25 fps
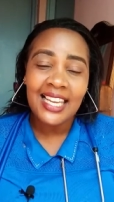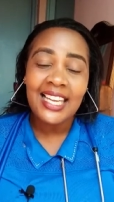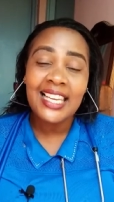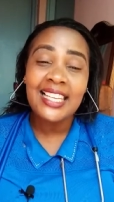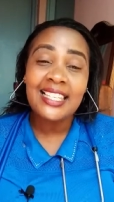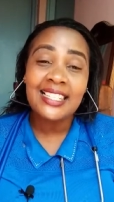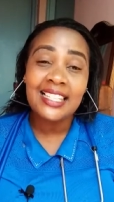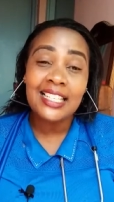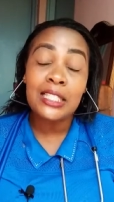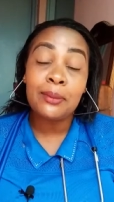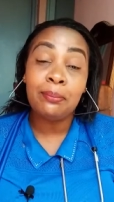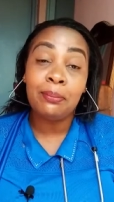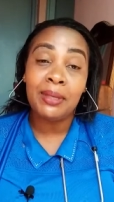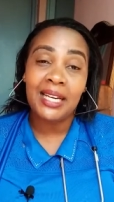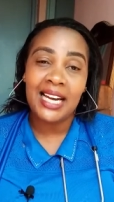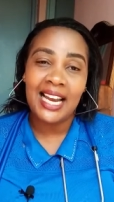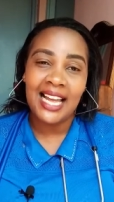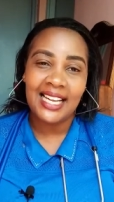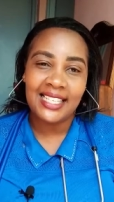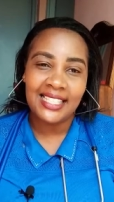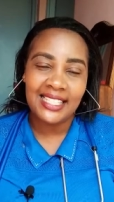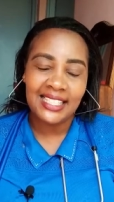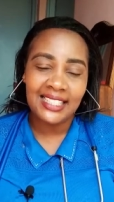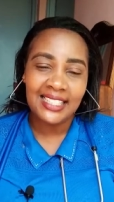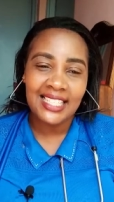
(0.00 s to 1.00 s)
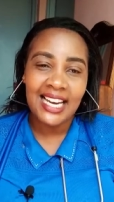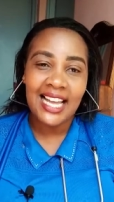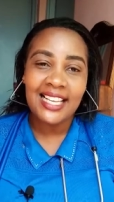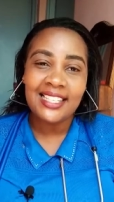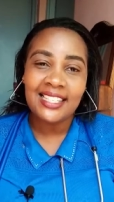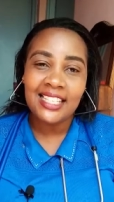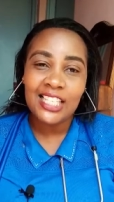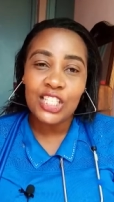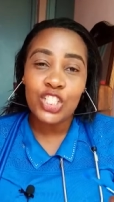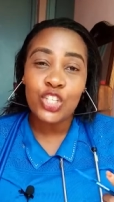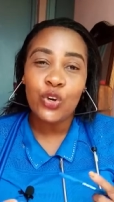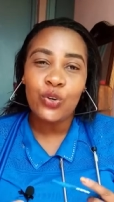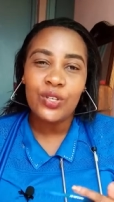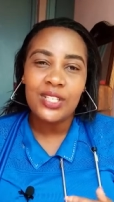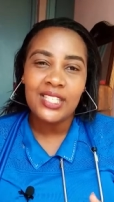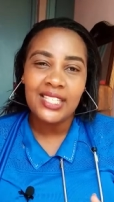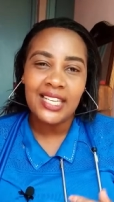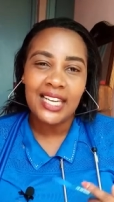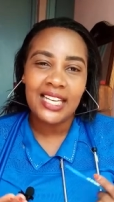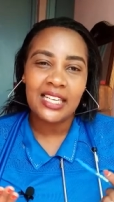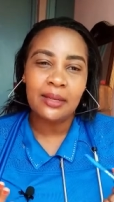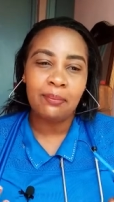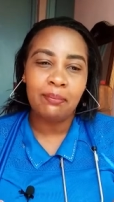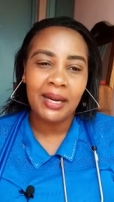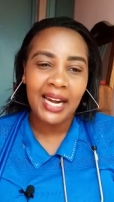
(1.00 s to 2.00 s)
Is it bloody? Does it
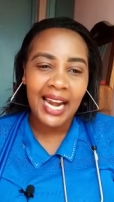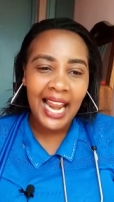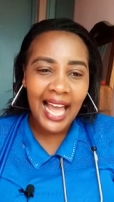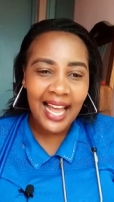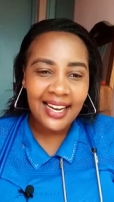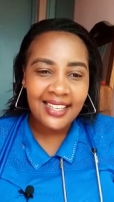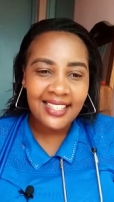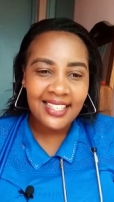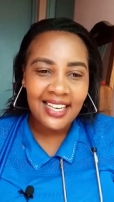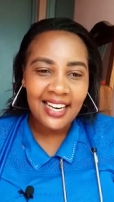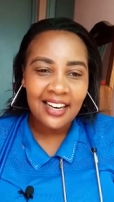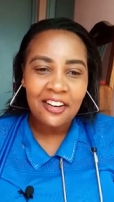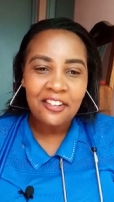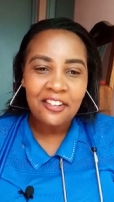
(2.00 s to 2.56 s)
contain blood?